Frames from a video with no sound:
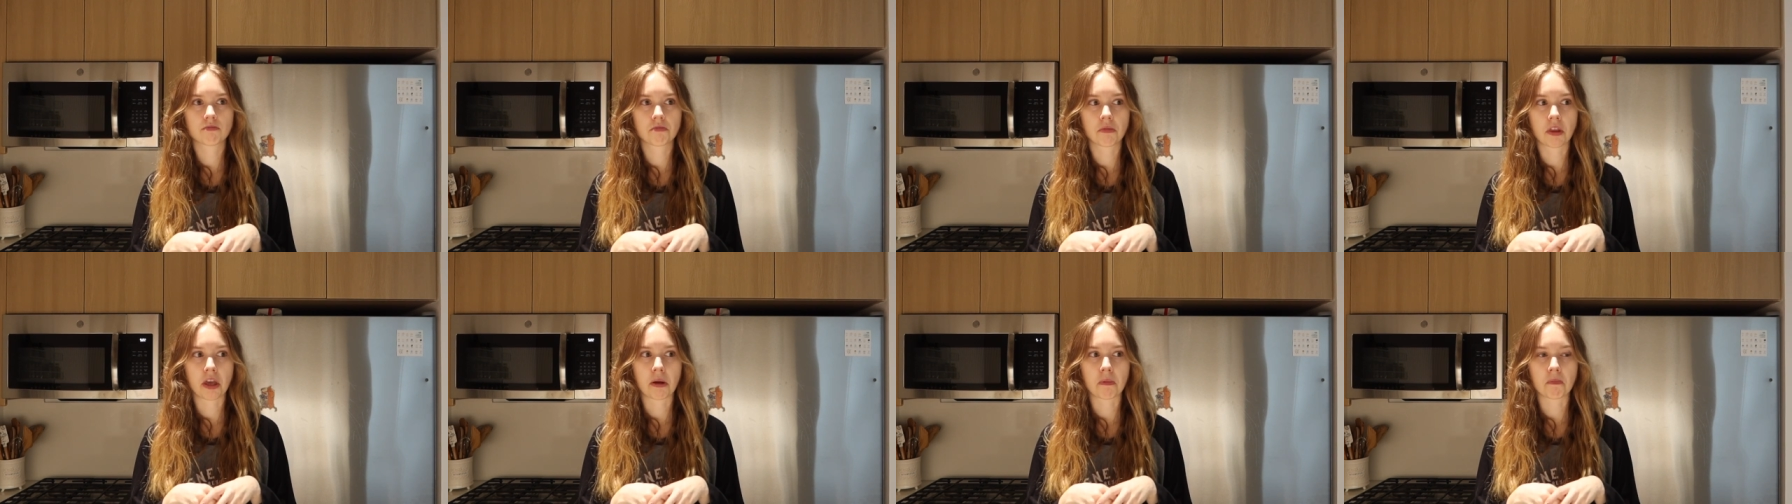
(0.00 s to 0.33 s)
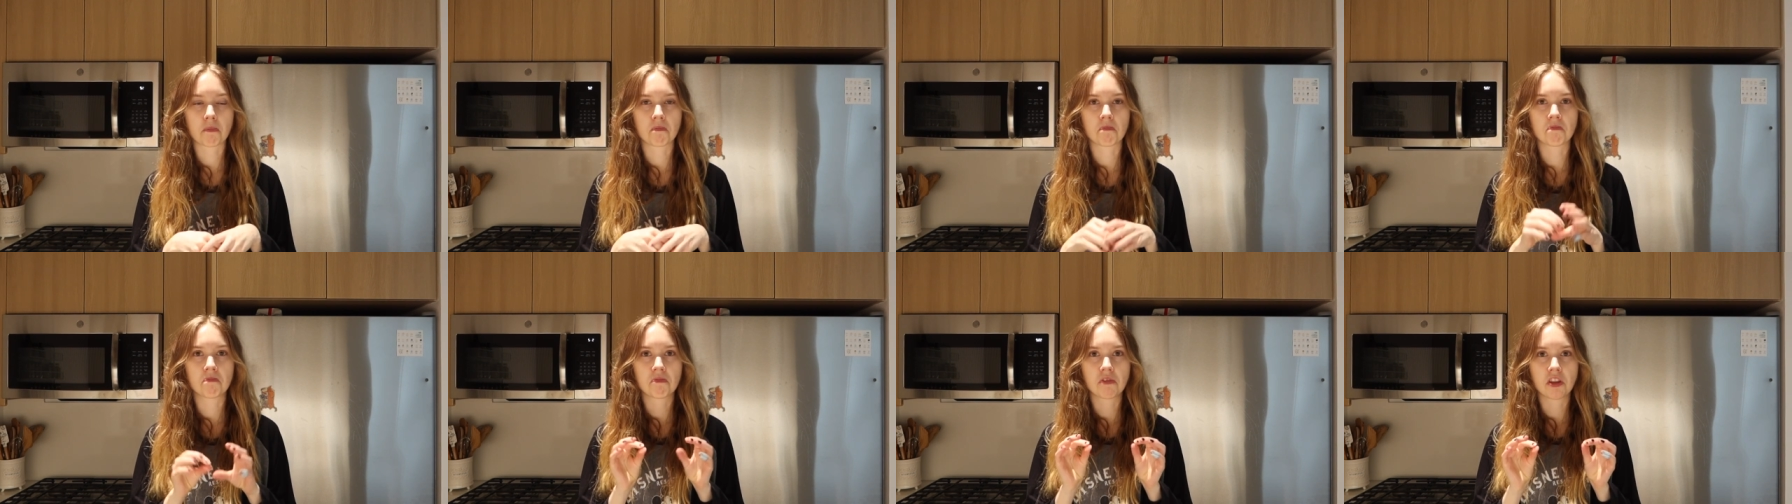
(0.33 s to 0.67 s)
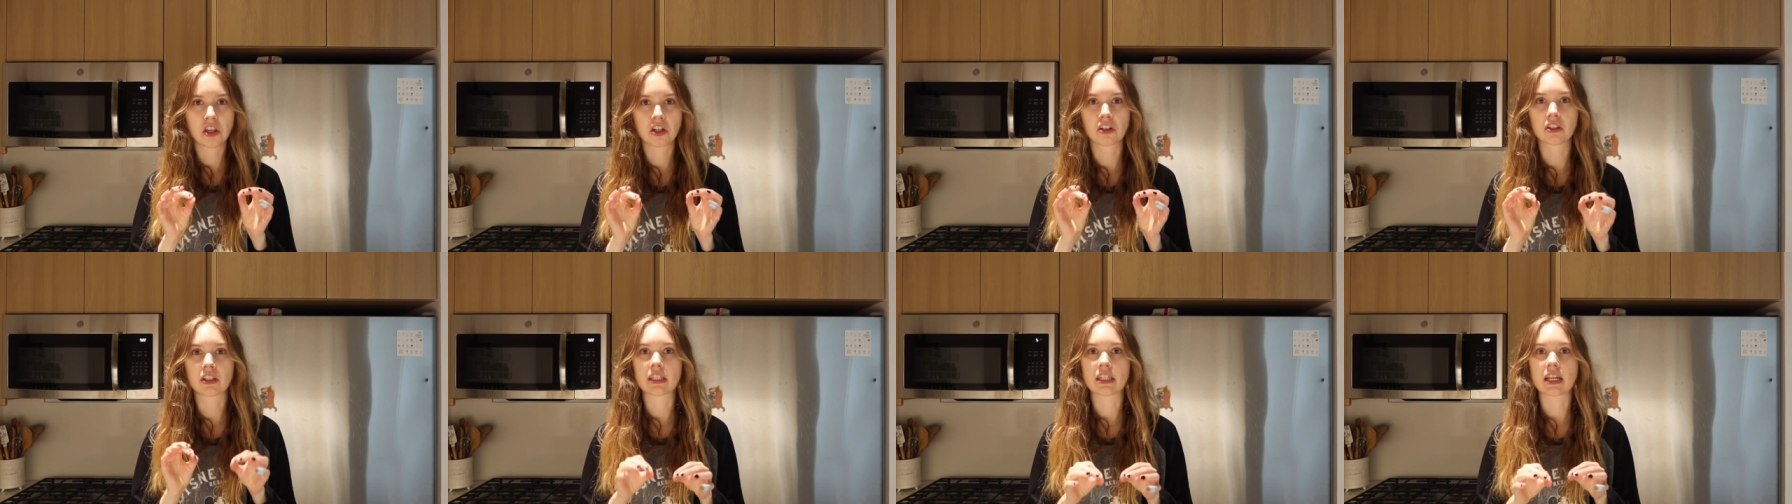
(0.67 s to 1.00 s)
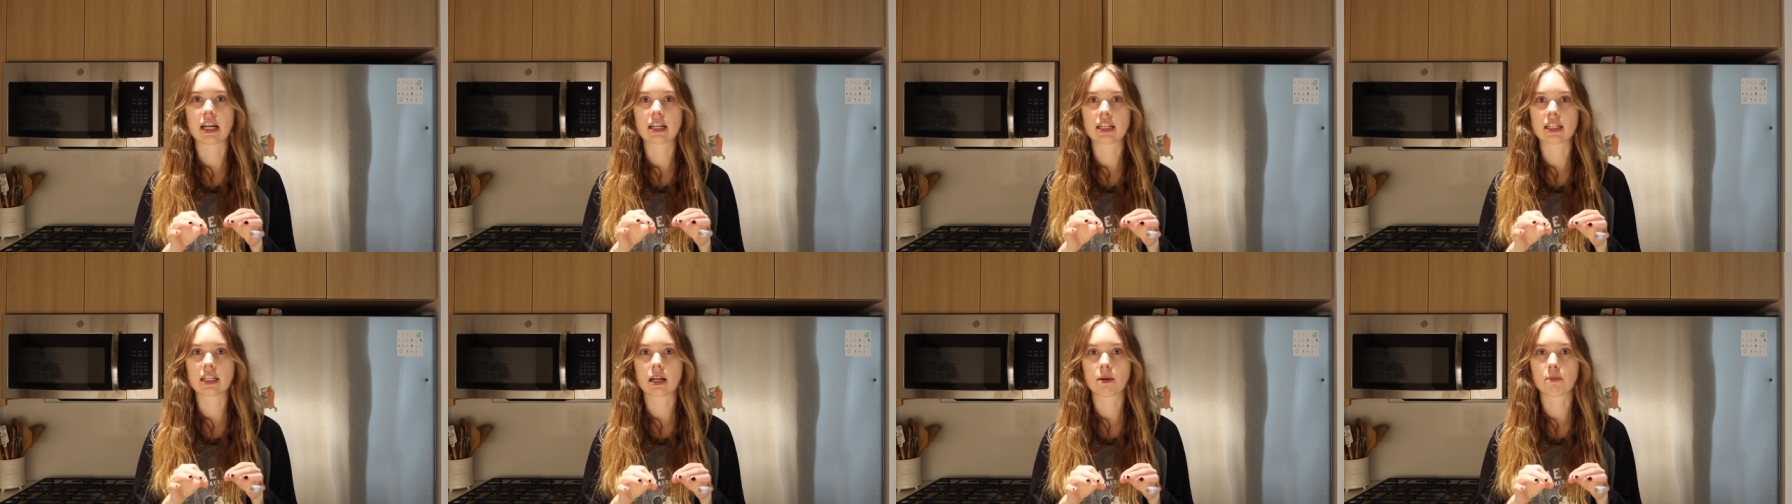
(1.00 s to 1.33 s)
like literally
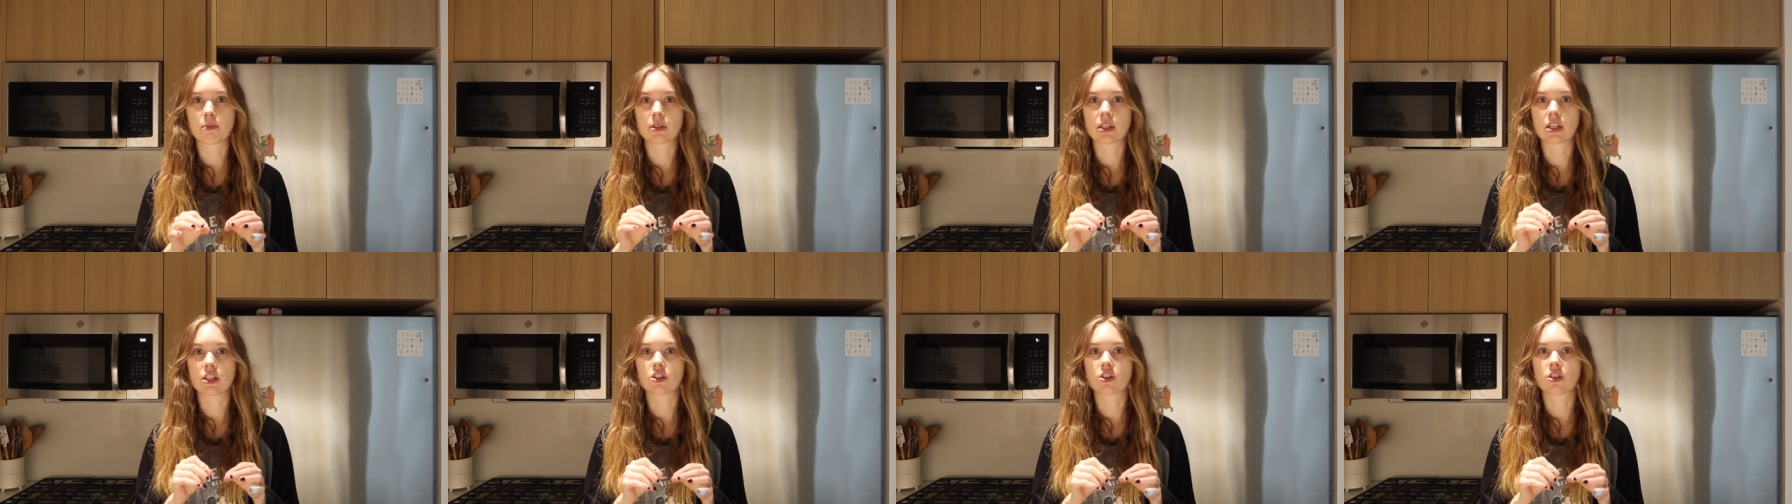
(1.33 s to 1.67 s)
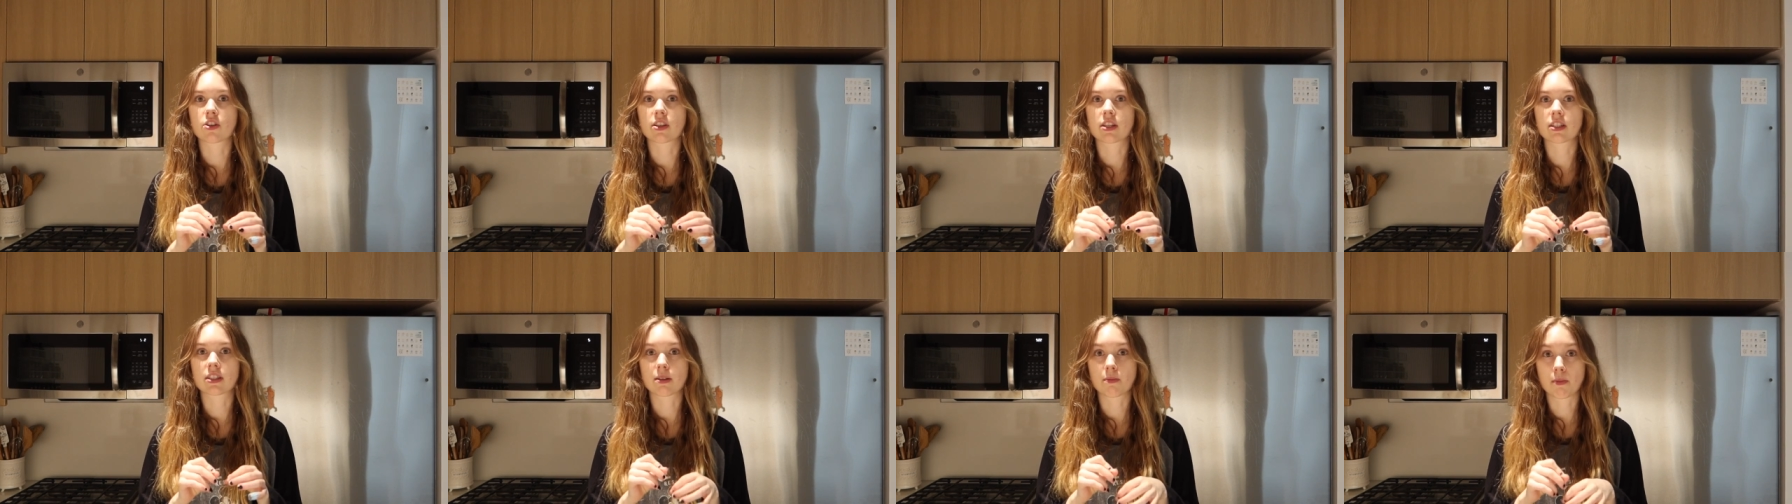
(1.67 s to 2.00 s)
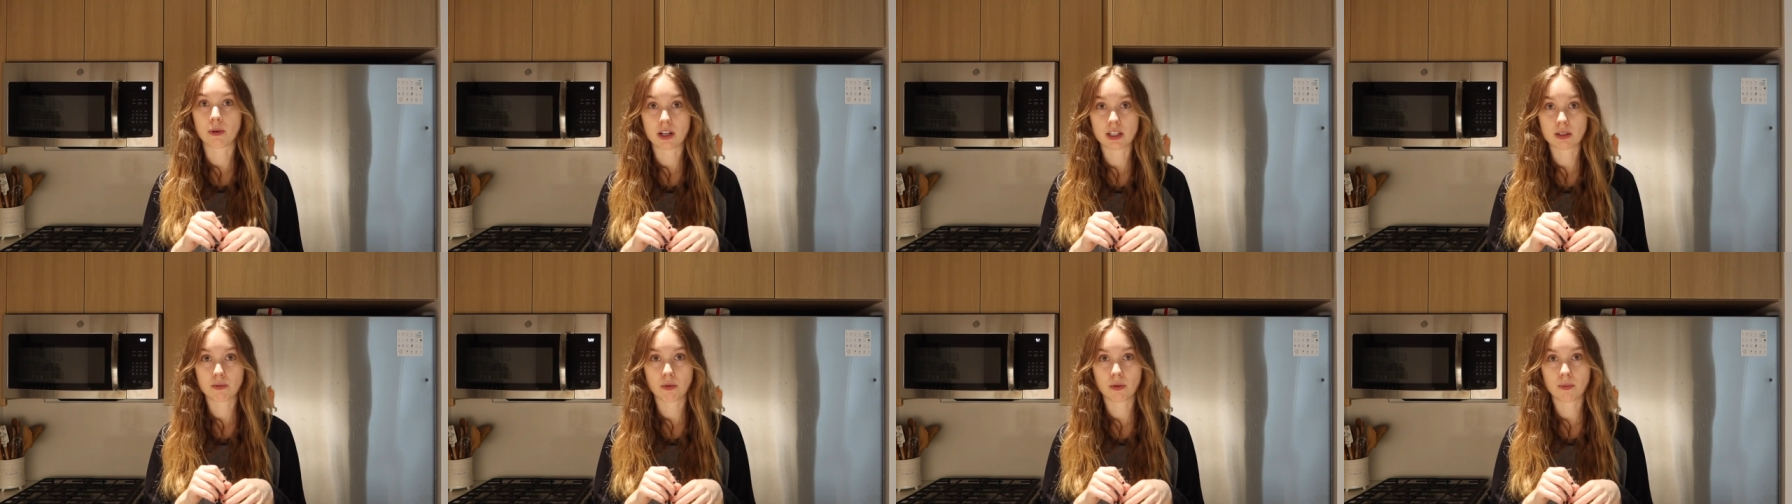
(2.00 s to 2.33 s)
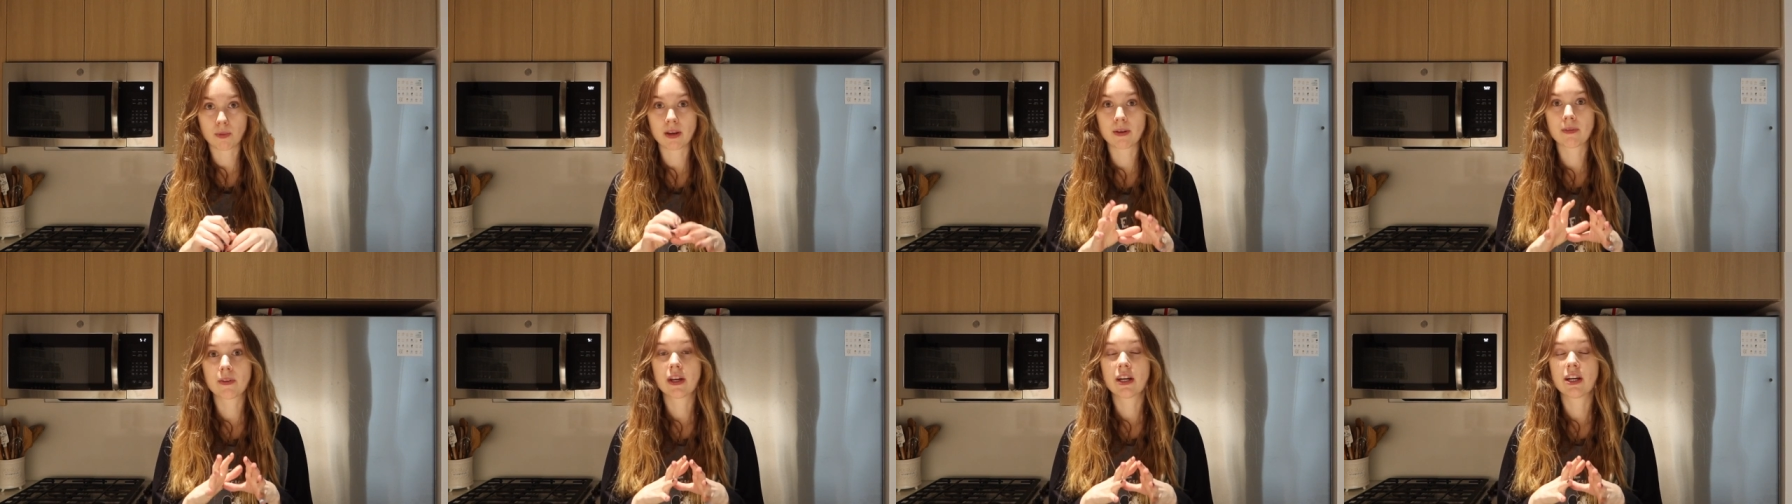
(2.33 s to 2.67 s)
99% sure that it's impossible
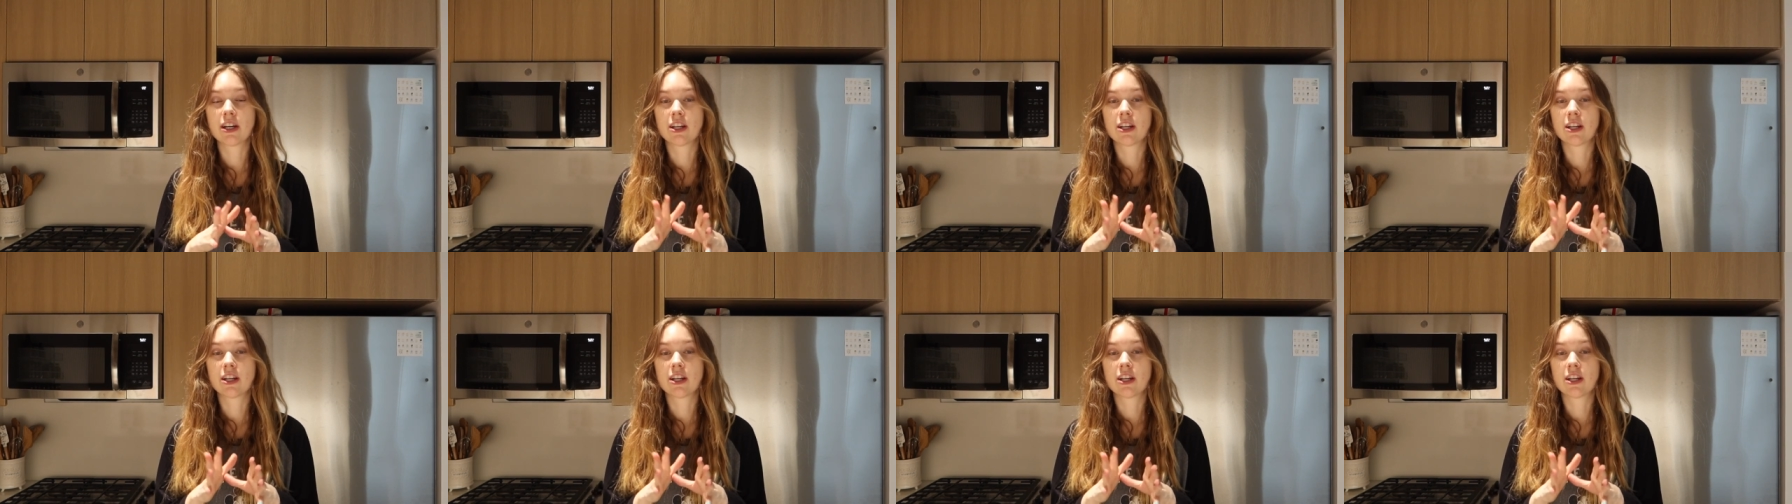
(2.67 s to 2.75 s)
meat.